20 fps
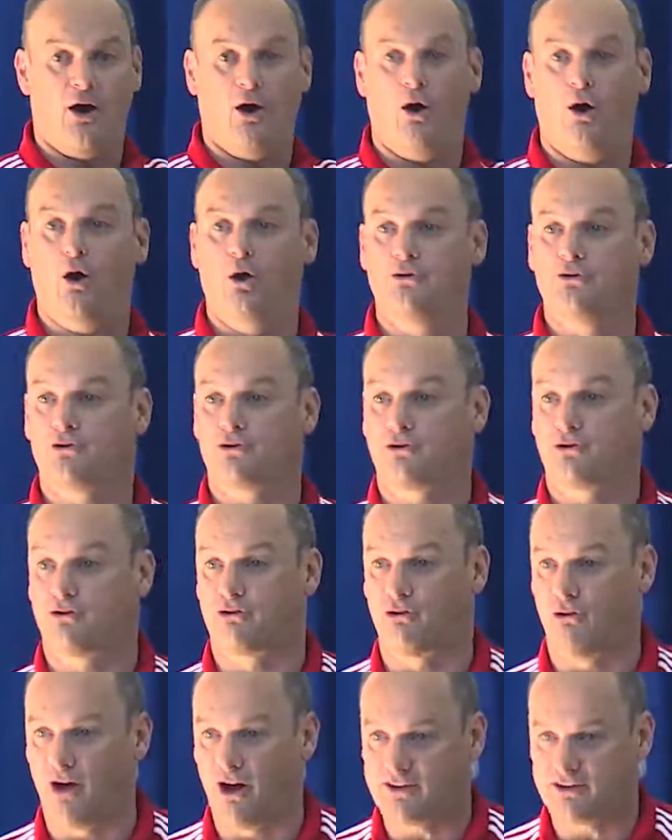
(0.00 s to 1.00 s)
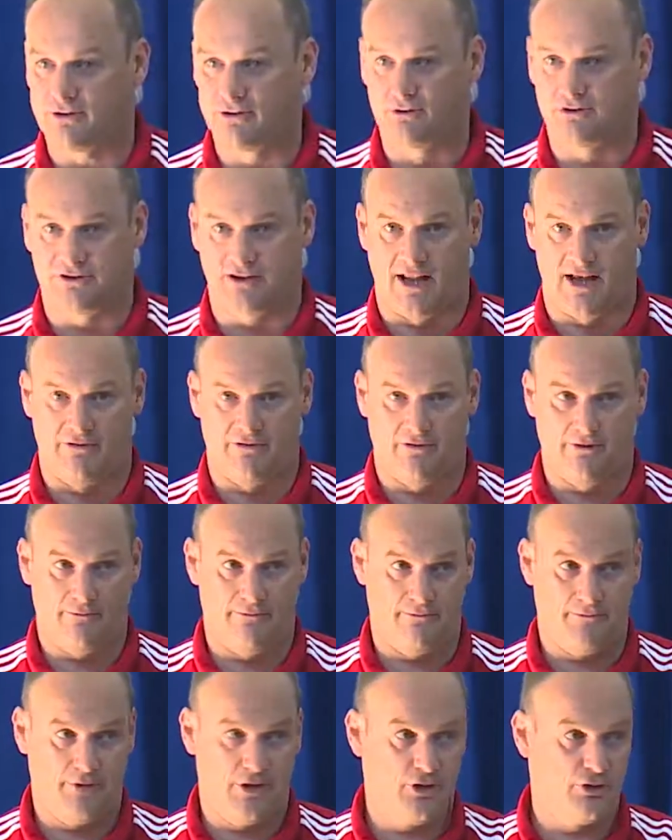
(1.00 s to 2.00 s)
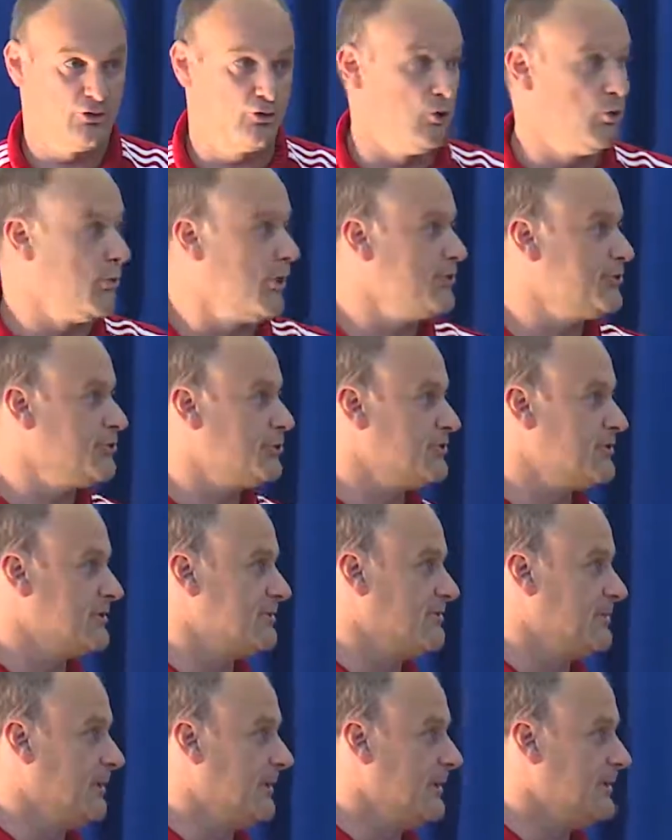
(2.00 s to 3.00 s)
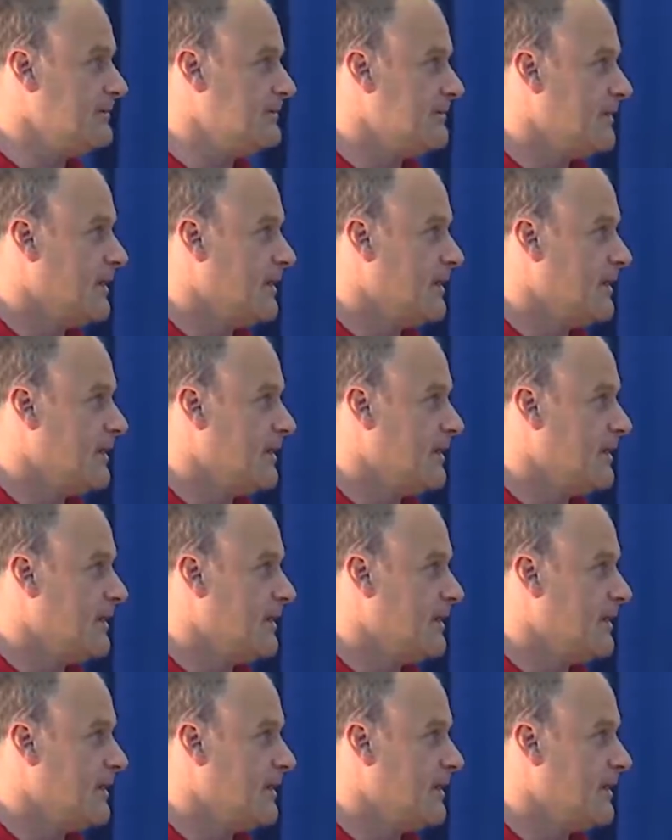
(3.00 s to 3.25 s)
on grassroots level. So what does it mean?